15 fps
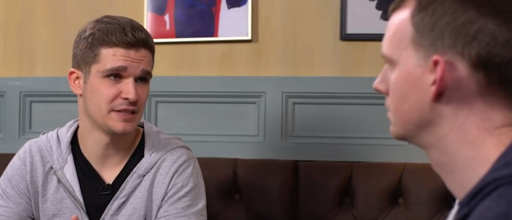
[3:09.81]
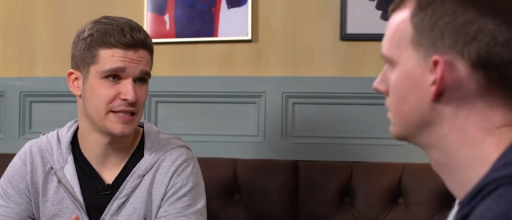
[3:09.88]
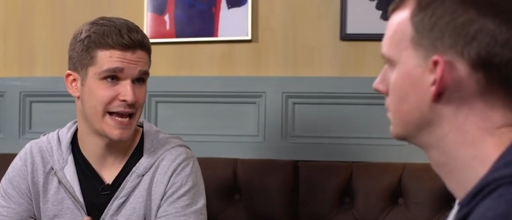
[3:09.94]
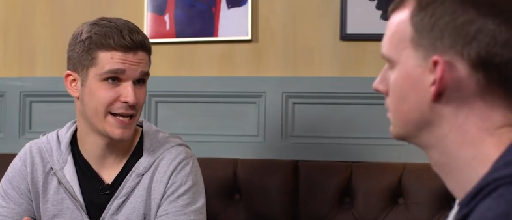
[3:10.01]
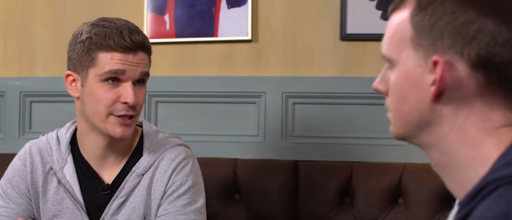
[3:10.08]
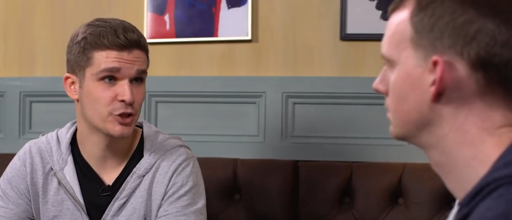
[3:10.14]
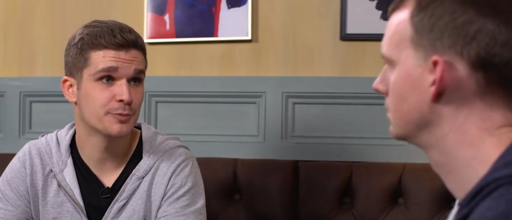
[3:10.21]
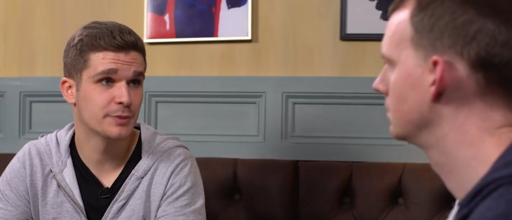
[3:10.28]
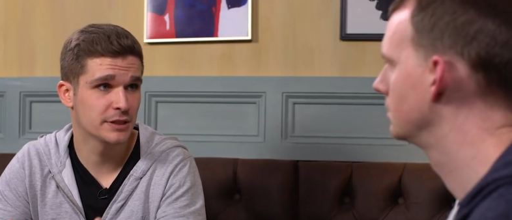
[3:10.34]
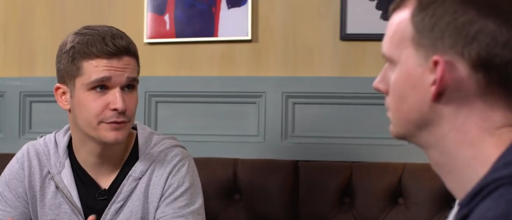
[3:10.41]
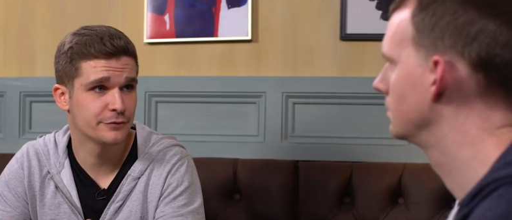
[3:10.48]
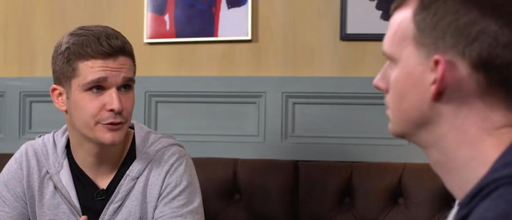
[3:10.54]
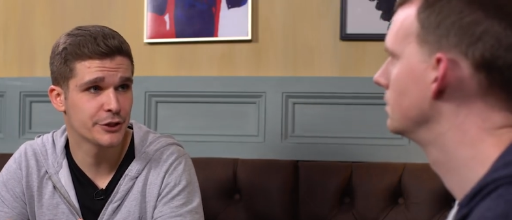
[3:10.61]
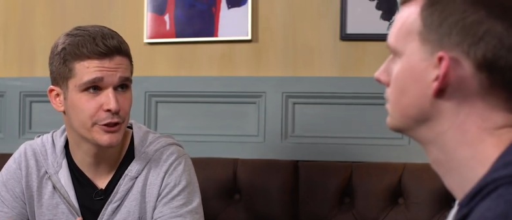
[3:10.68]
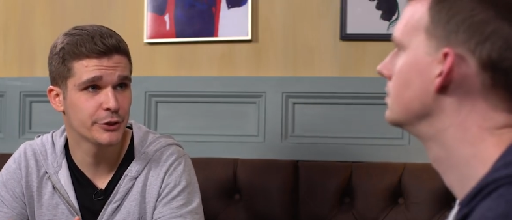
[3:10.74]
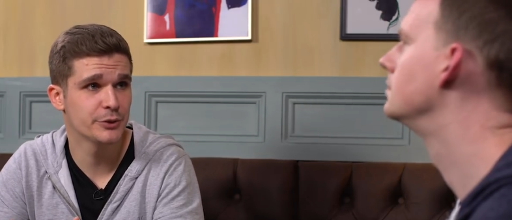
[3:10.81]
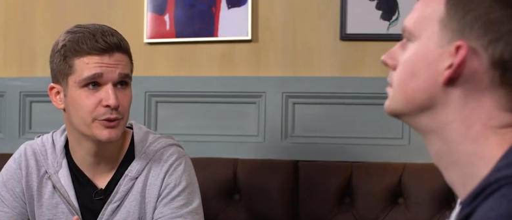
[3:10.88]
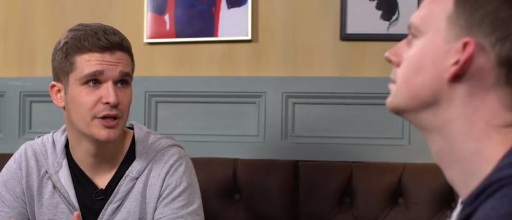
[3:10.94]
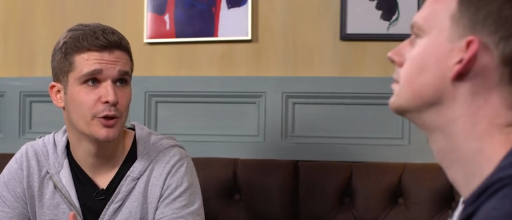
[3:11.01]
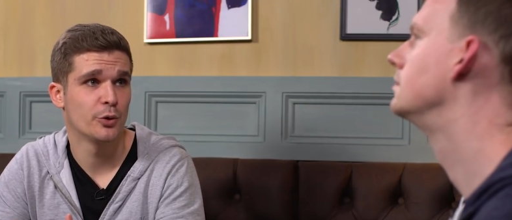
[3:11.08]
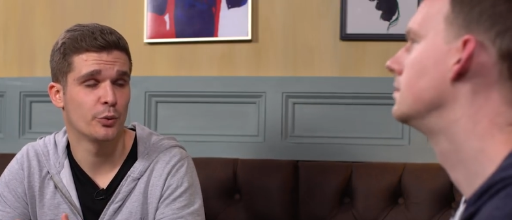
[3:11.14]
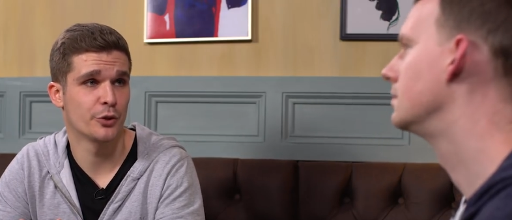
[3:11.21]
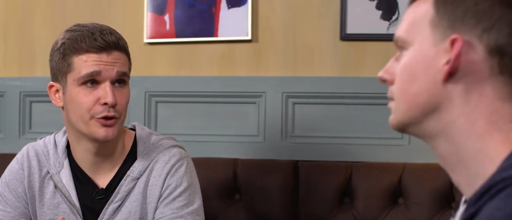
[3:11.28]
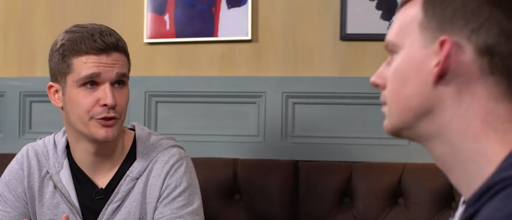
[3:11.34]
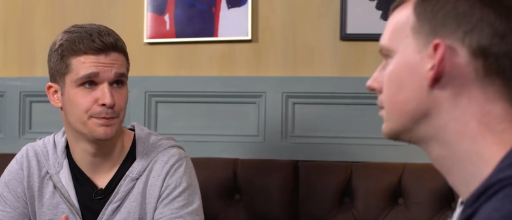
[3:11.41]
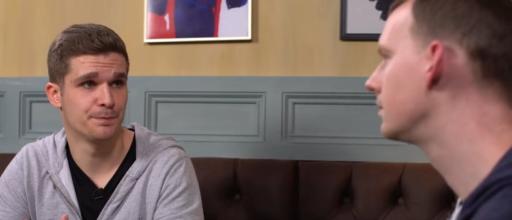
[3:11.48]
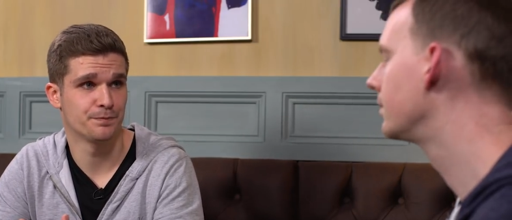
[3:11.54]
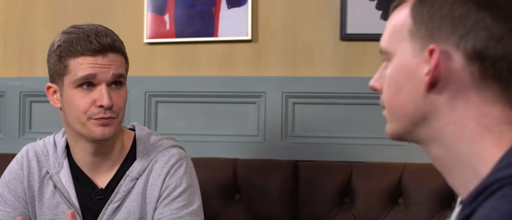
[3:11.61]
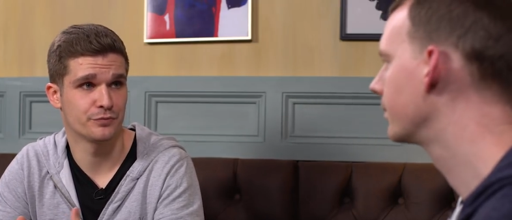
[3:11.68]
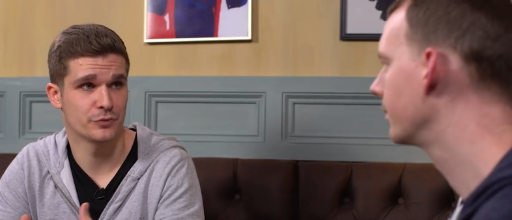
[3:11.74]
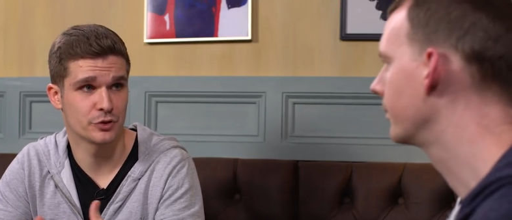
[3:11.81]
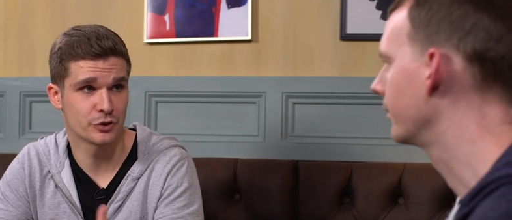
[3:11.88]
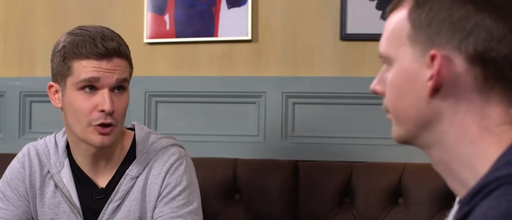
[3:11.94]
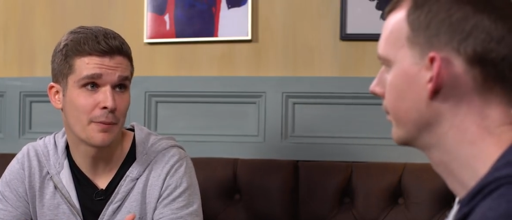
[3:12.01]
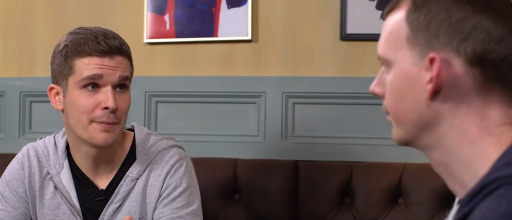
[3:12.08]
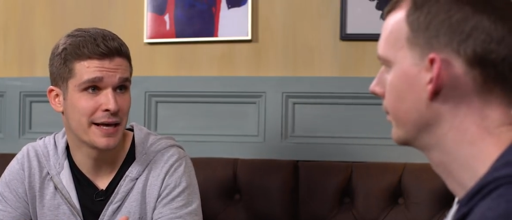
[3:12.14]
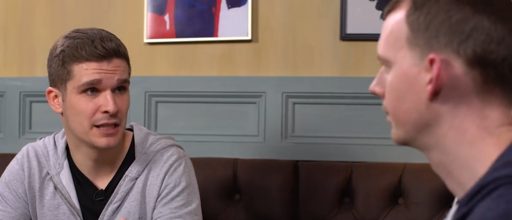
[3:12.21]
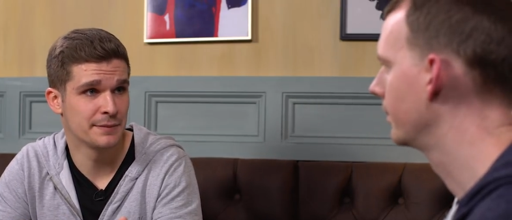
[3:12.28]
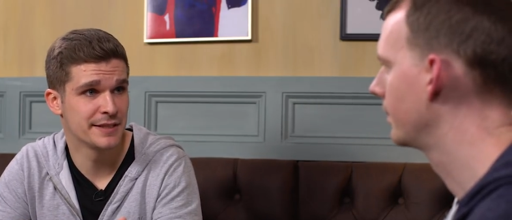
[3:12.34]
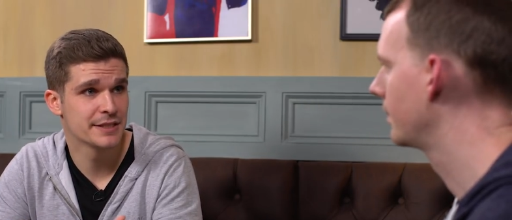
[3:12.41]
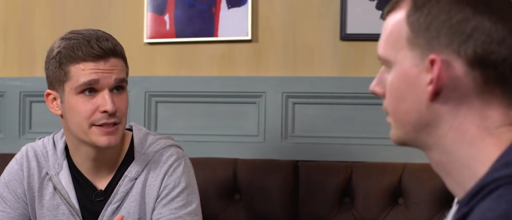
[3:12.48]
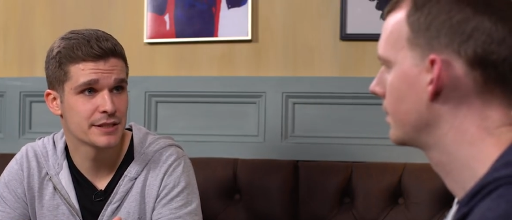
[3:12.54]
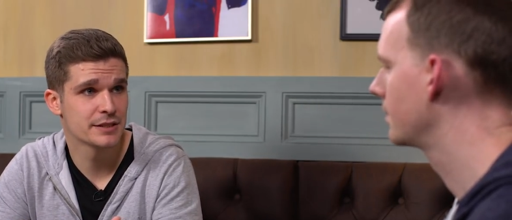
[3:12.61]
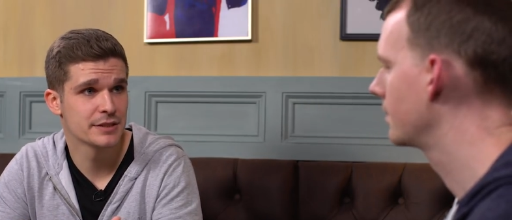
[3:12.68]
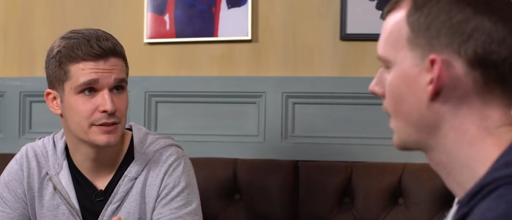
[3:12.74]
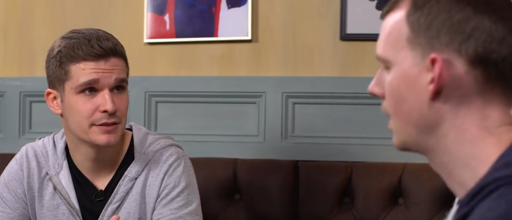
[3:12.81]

Speaker 1: tangible for you were DOM elements.